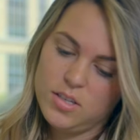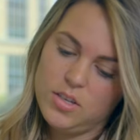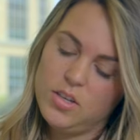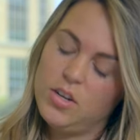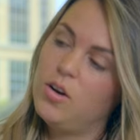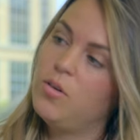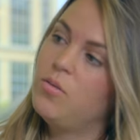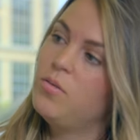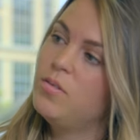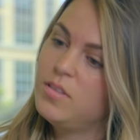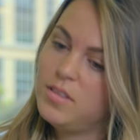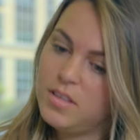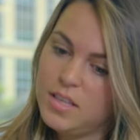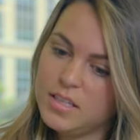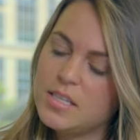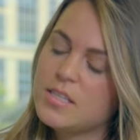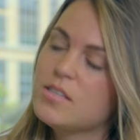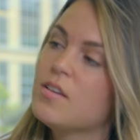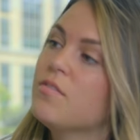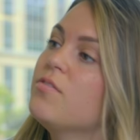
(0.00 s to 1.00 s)
You know,
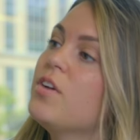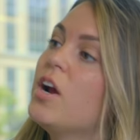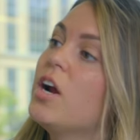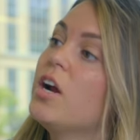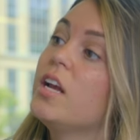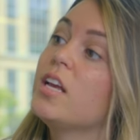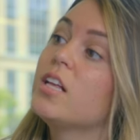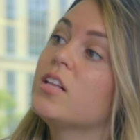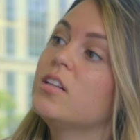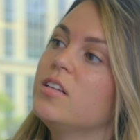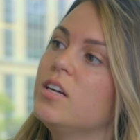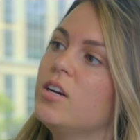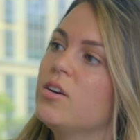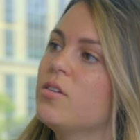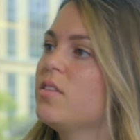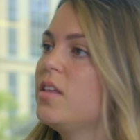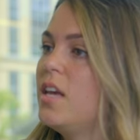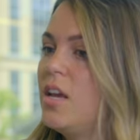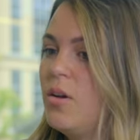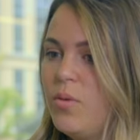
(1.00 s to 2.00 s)
this is a very clear
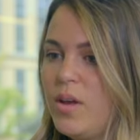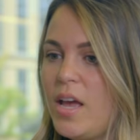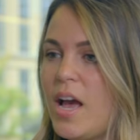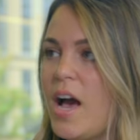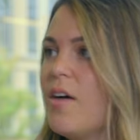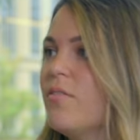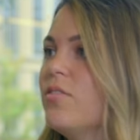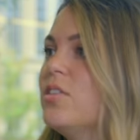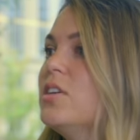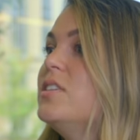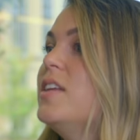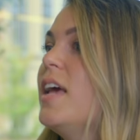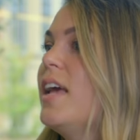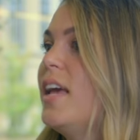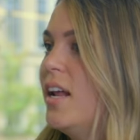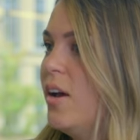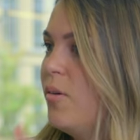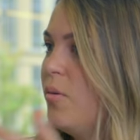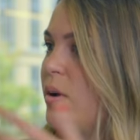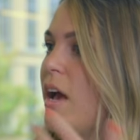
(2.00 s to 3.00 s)
thing. We have the
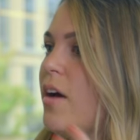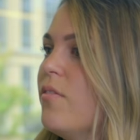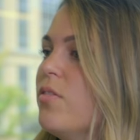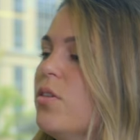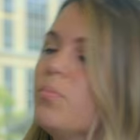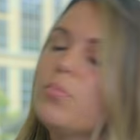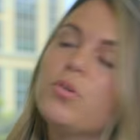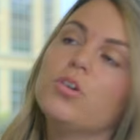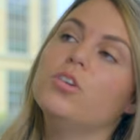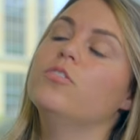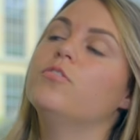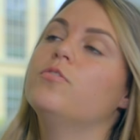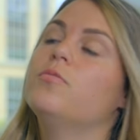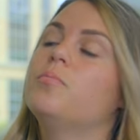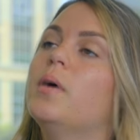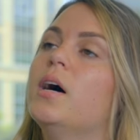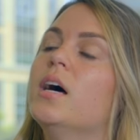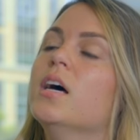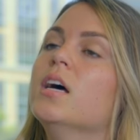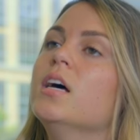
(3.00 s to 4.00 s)
data. We have the proof.
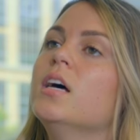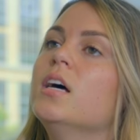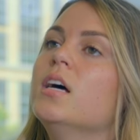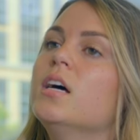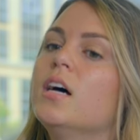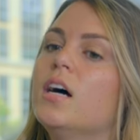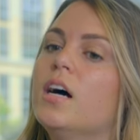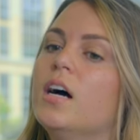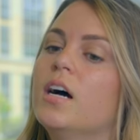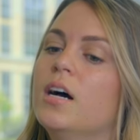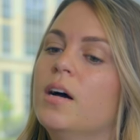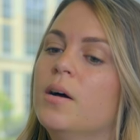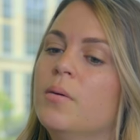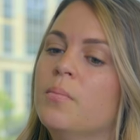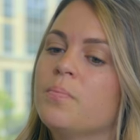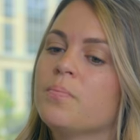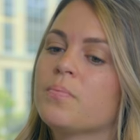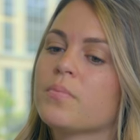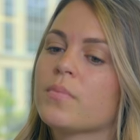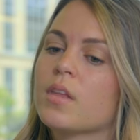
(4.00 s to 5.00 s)
But
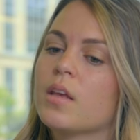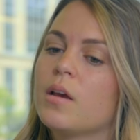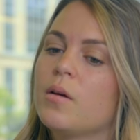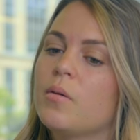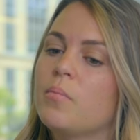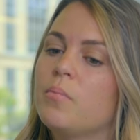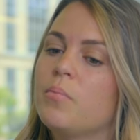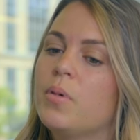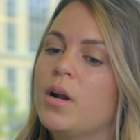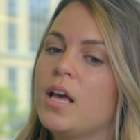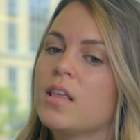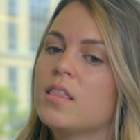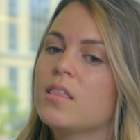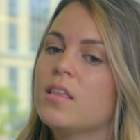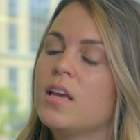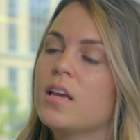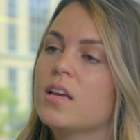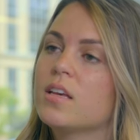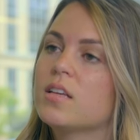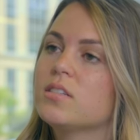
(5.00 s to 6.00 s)
um, but I
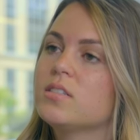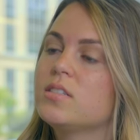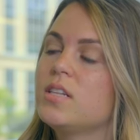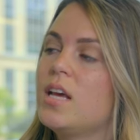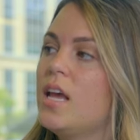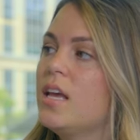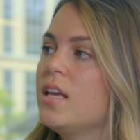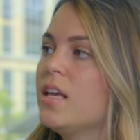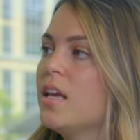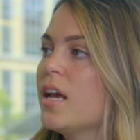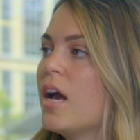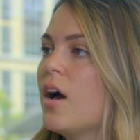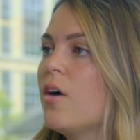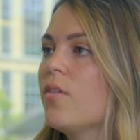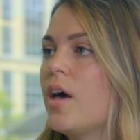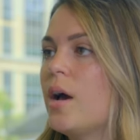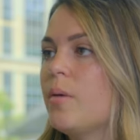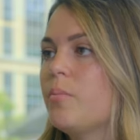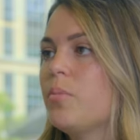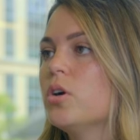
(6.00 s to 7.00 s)
think taking
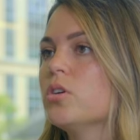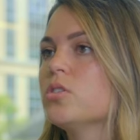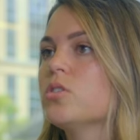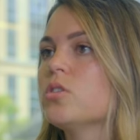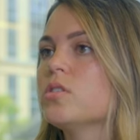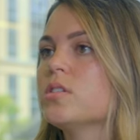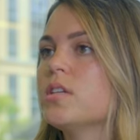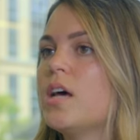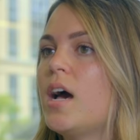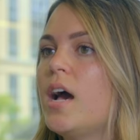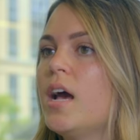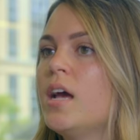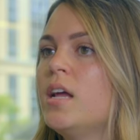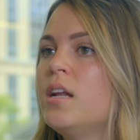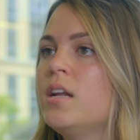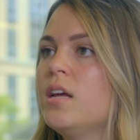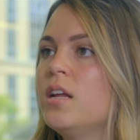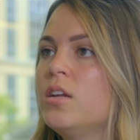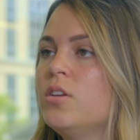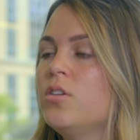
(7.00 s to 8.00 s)
out that personal
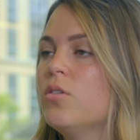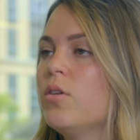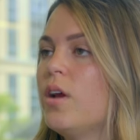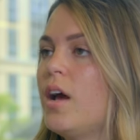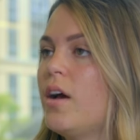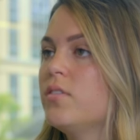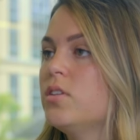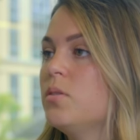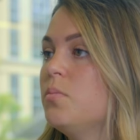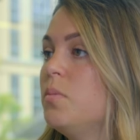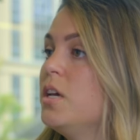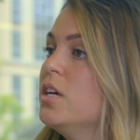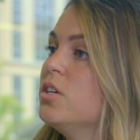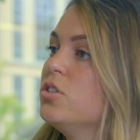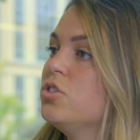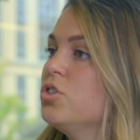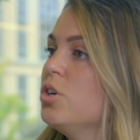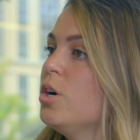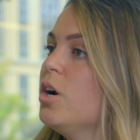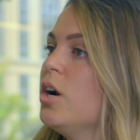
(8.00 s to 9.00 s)
side, and you don't have to be a
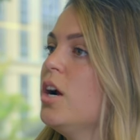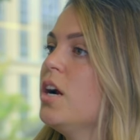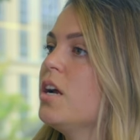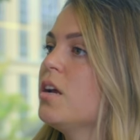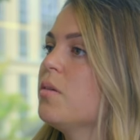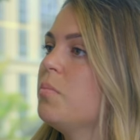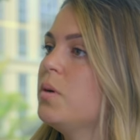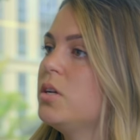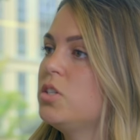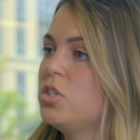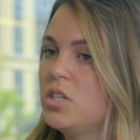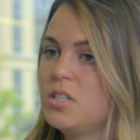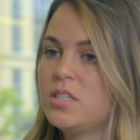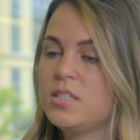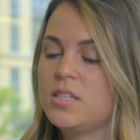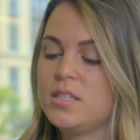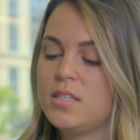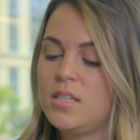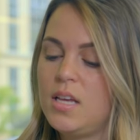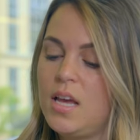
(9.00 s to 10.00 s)
jerk, but
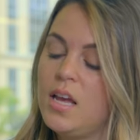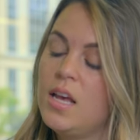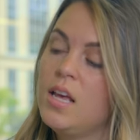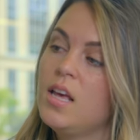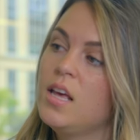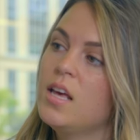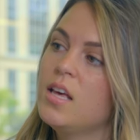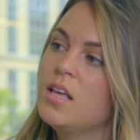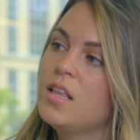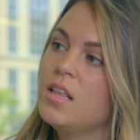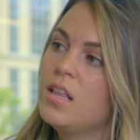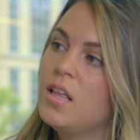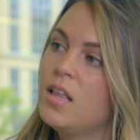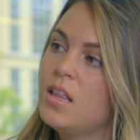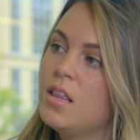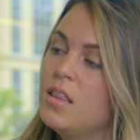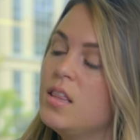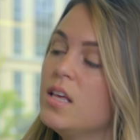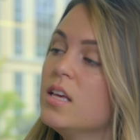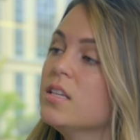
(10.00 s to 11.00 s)
just to say,
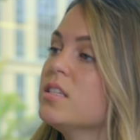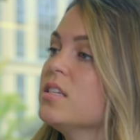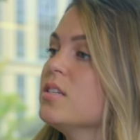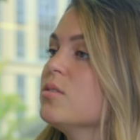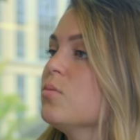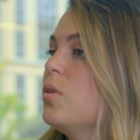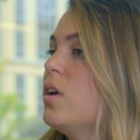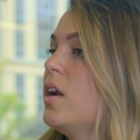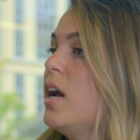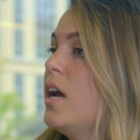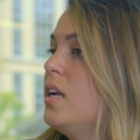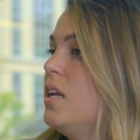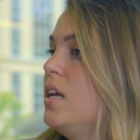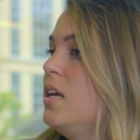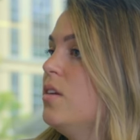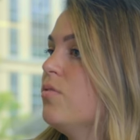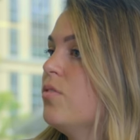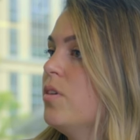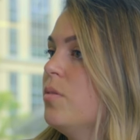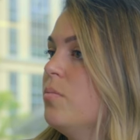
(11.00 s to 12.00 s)
this is what I
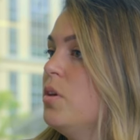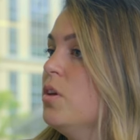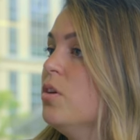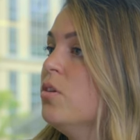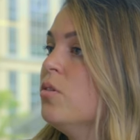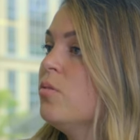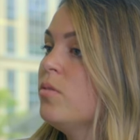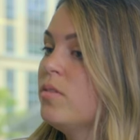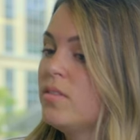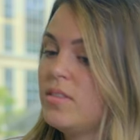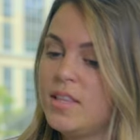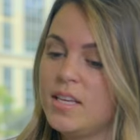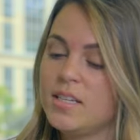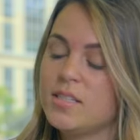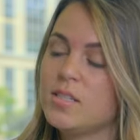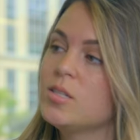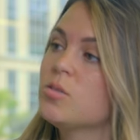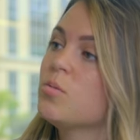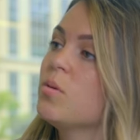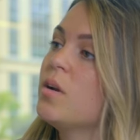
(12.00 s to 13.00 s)
need from you.
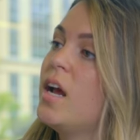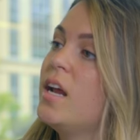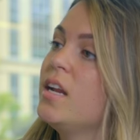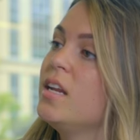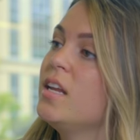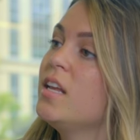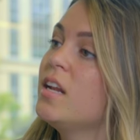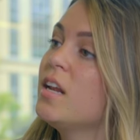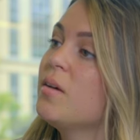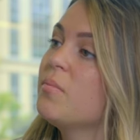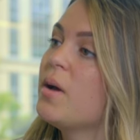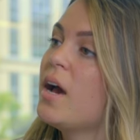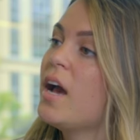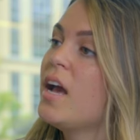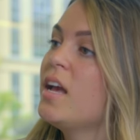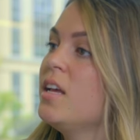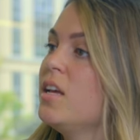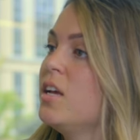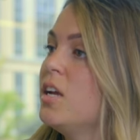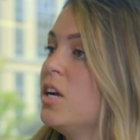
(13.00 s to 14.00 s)
This is when I need it
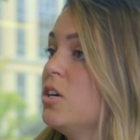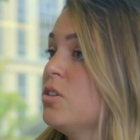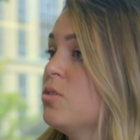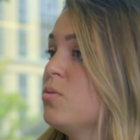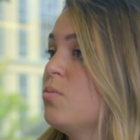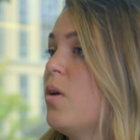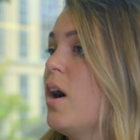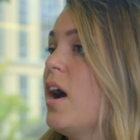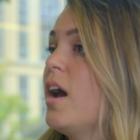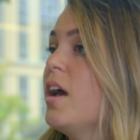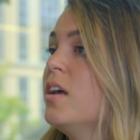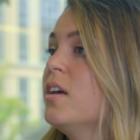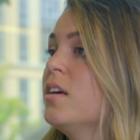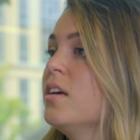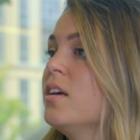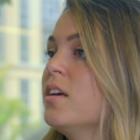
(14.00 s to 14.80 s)
by. Here's why.